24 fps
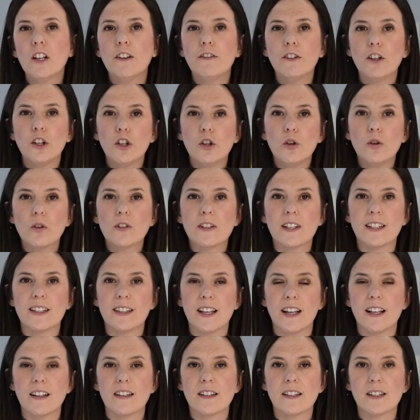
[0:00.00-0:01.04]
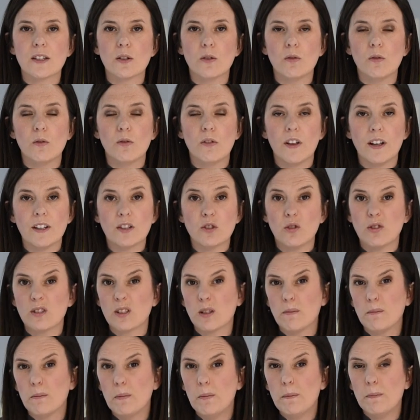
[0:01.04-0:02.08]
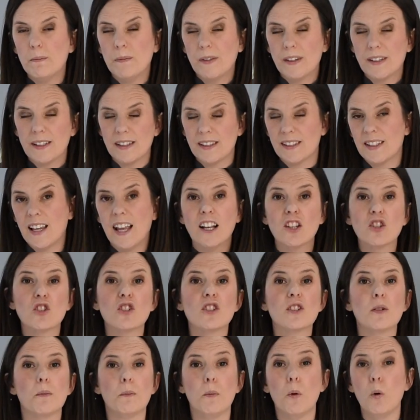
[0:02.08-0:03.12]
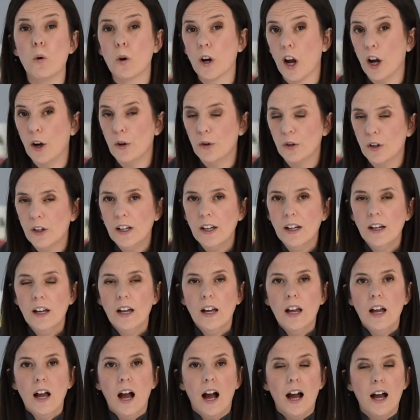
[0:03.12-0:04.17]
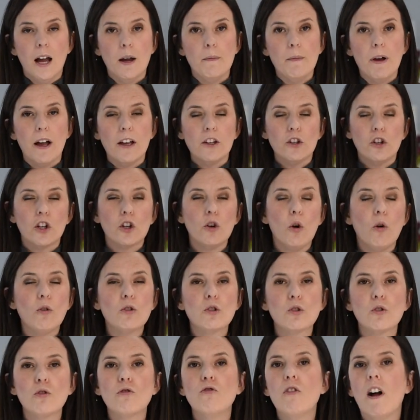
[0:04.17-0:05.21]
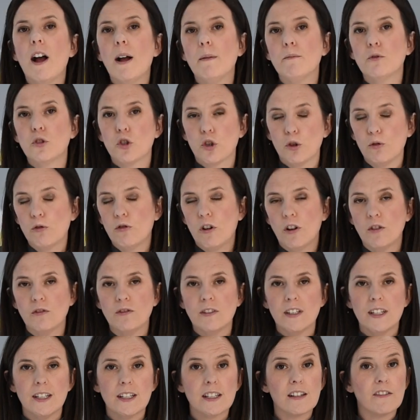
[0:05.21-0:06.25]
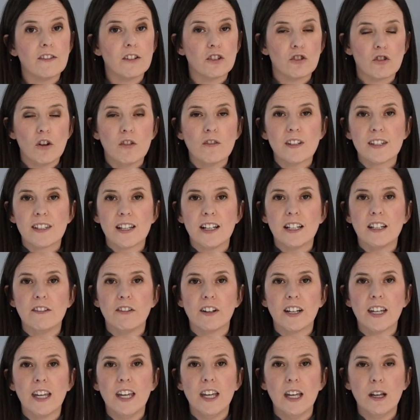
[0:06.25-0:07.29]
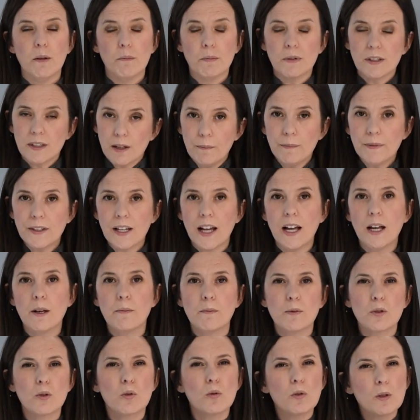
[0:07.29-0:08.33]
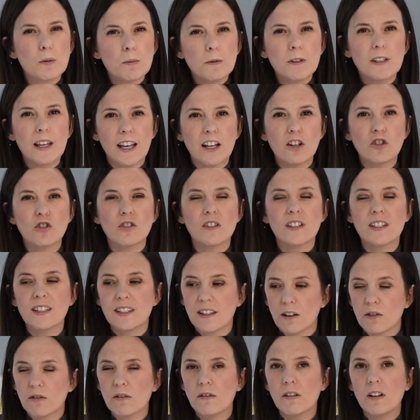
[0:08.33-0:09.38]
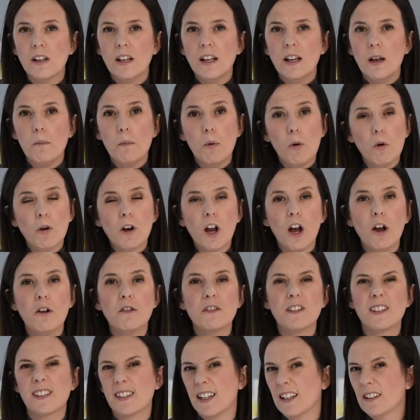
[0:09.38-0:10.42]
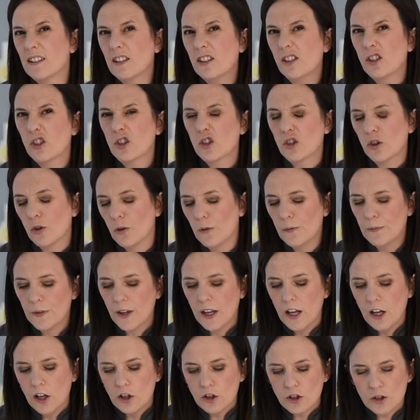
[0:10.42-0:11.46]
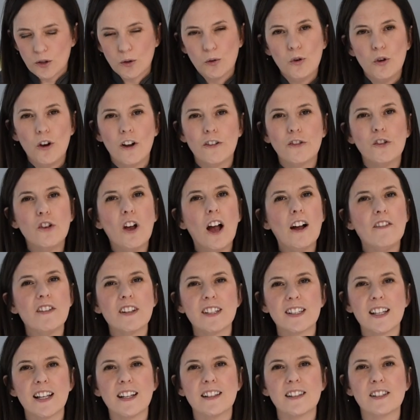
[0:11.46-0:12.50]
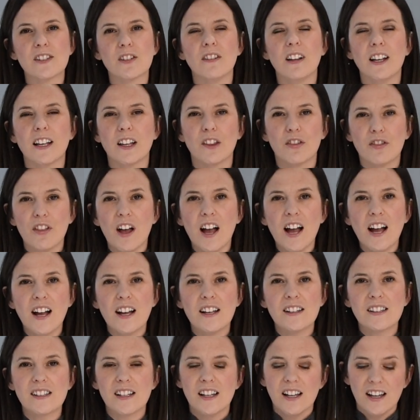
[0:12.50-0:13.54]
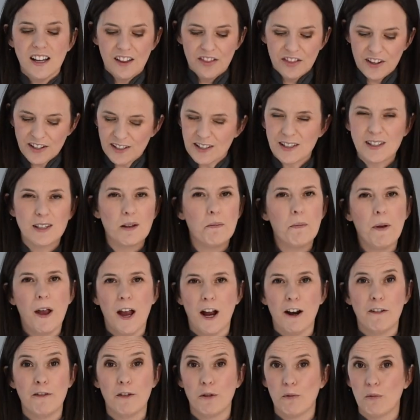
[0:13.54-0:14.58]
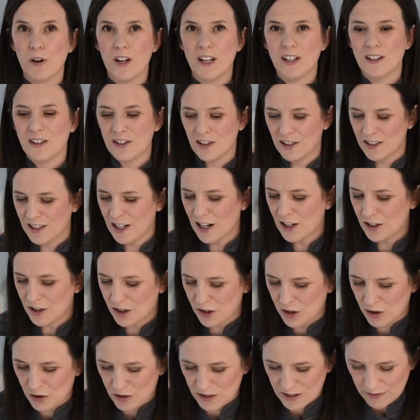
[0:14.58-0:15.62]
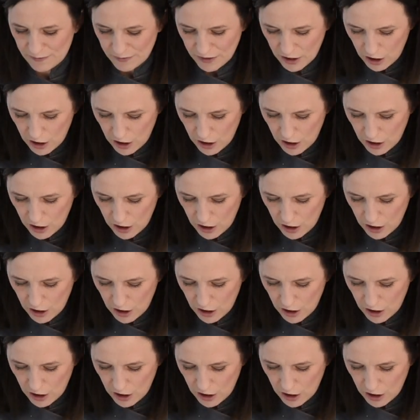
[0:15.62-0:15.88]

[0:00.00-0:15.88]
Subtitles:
if you use a stencil that's got some sections that poke out. You can also wrap tulle round these if it's round the side of a cake, but sometimes those sections still poke out and stick to your tulle. So if you have a stencil like that, this is the perfect way to start to use it.